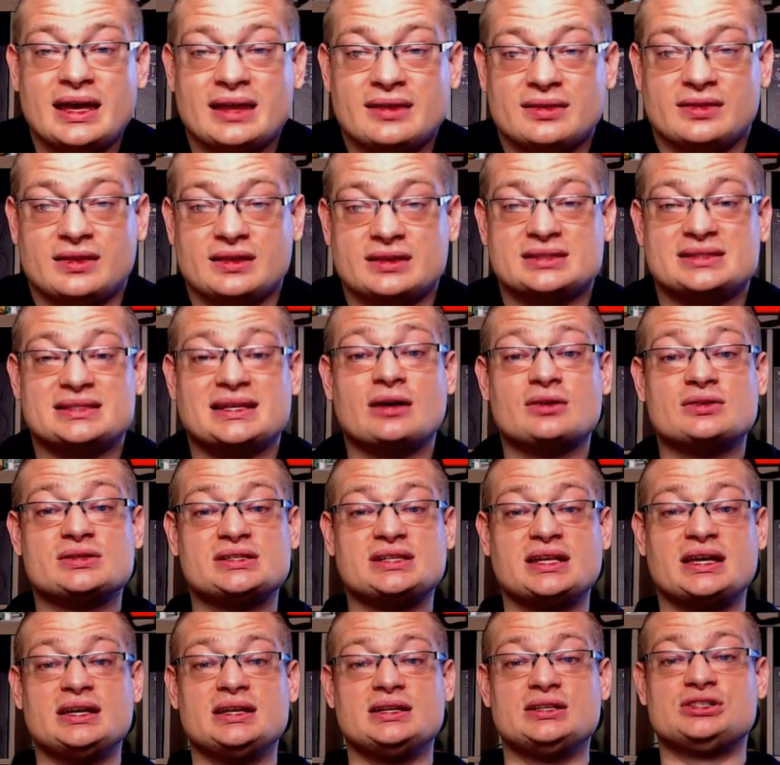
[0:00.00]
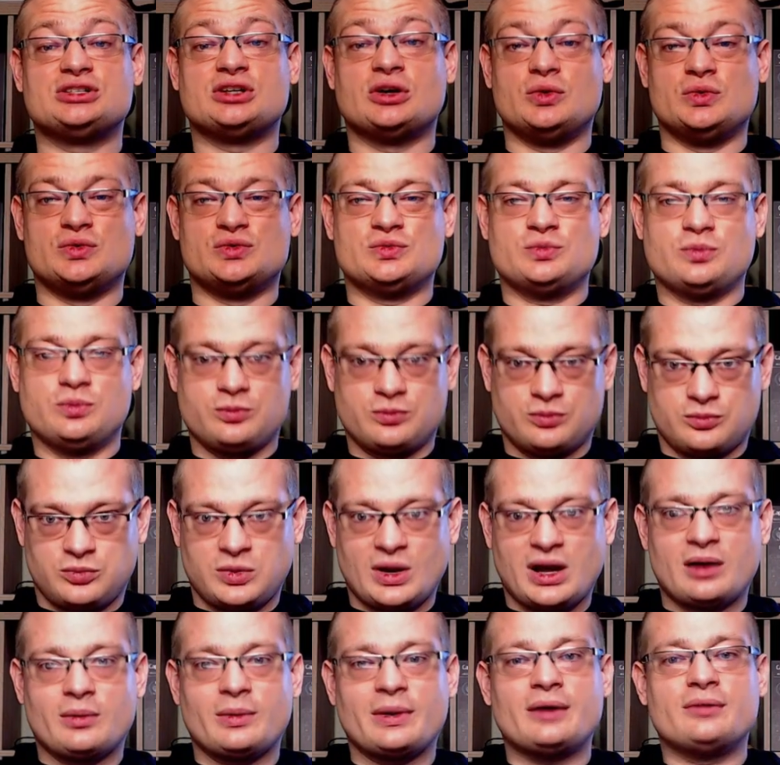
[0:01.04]
the soundstage goes
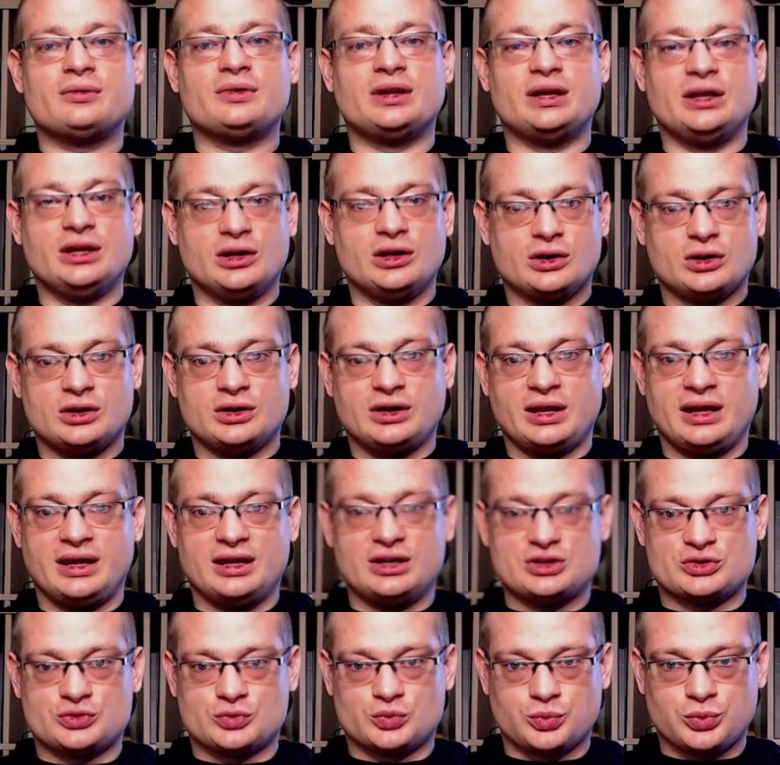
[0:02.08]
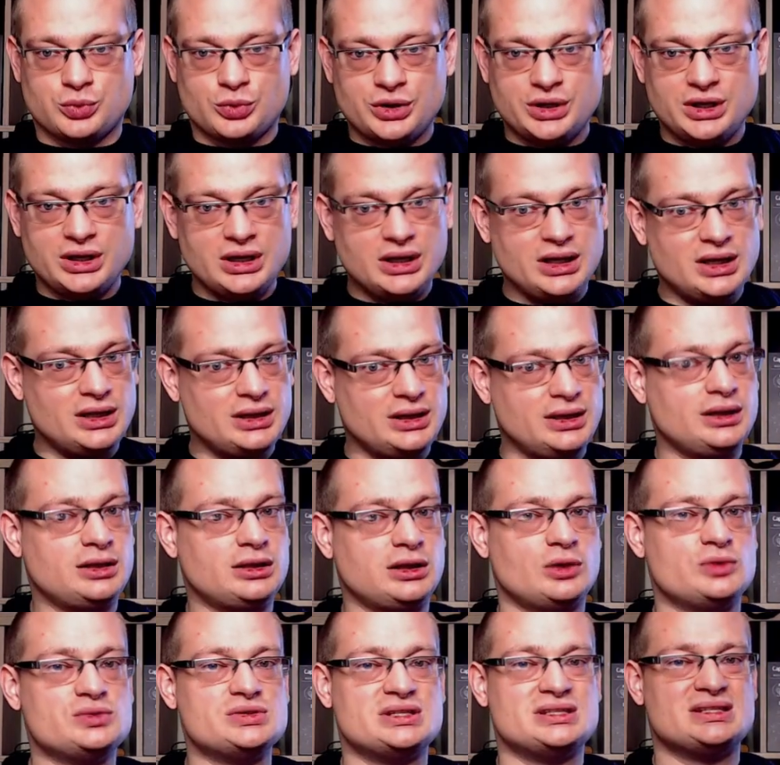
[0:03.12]
right around here and it just really
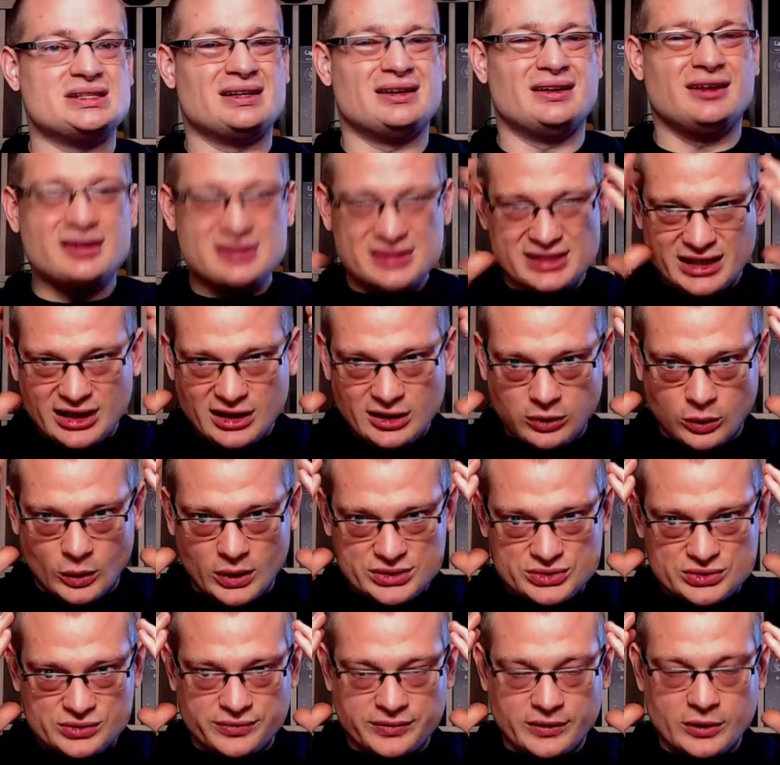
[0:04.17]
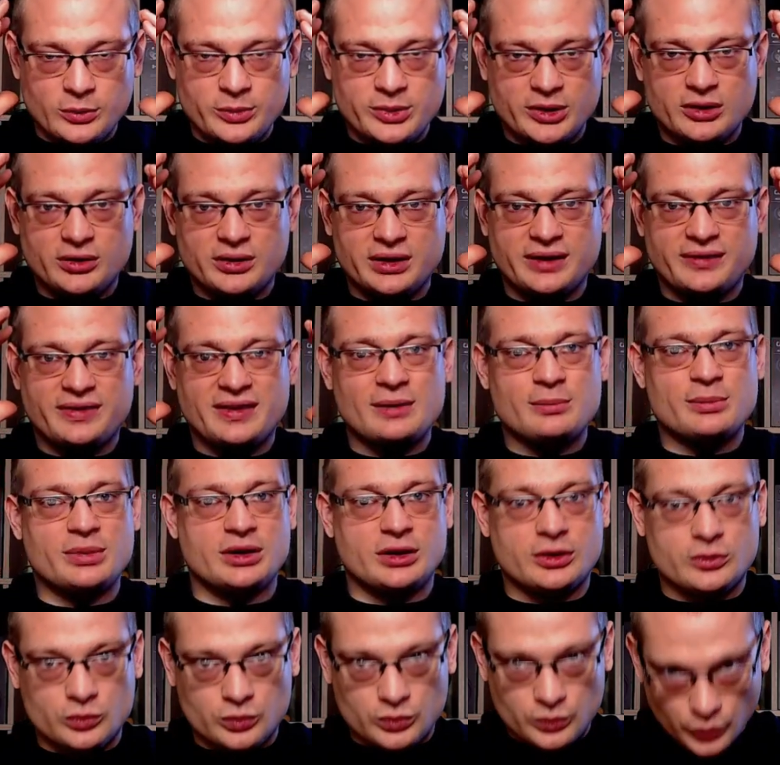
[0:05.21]
closes in. It doesn't get claustrophobic or anything, but
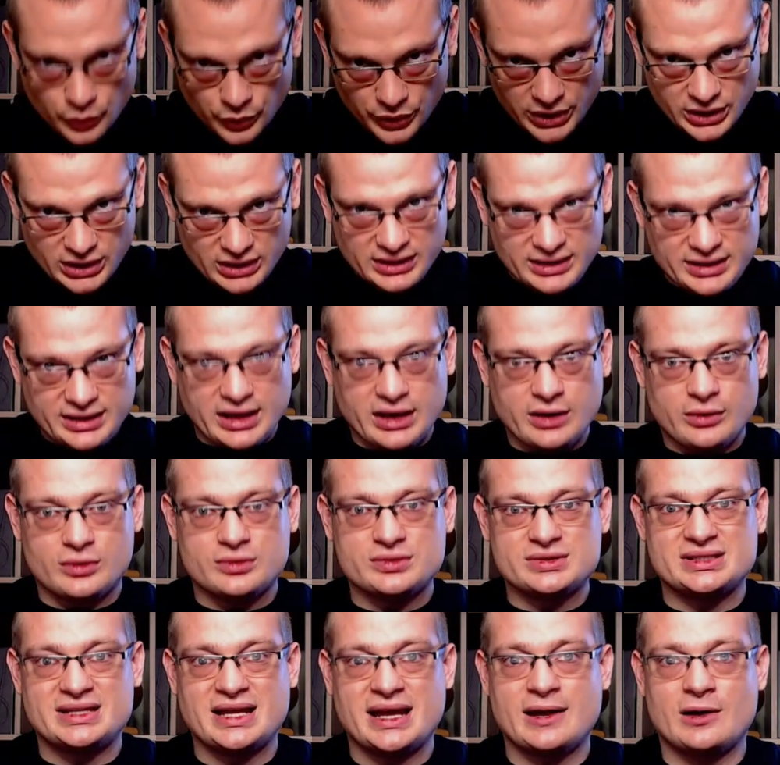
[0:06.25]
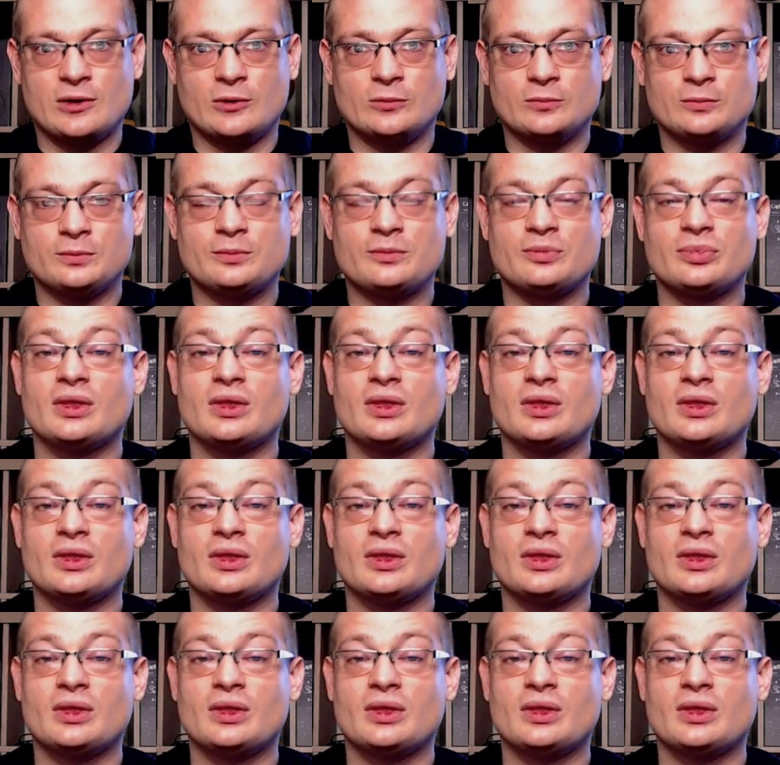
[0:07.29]
it really narrows down.